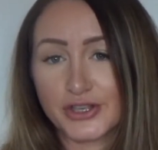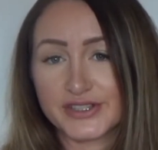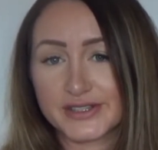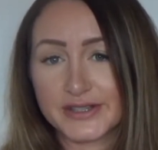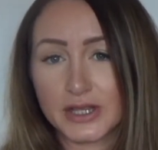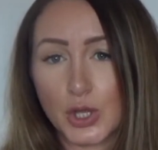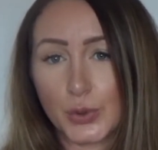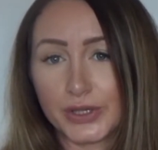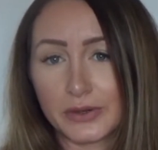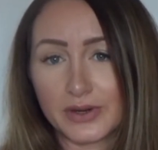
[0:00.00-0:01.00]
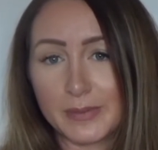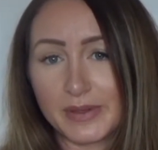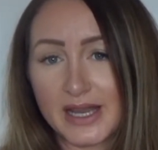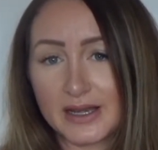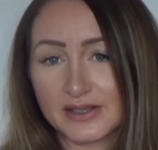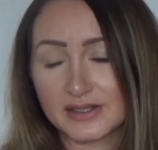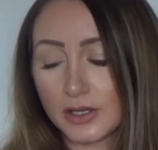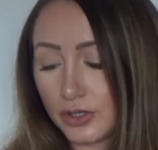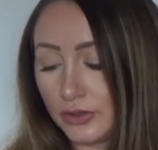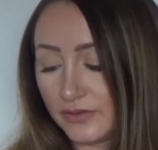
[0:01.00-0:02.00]
slowly creeping in as
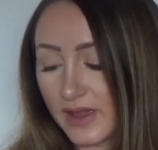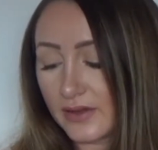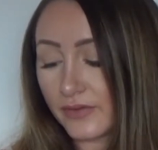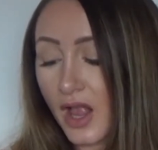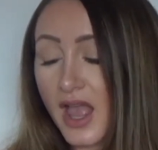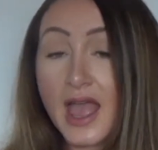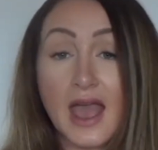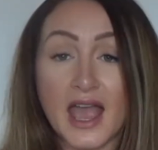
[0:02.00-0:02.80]
her new favourite.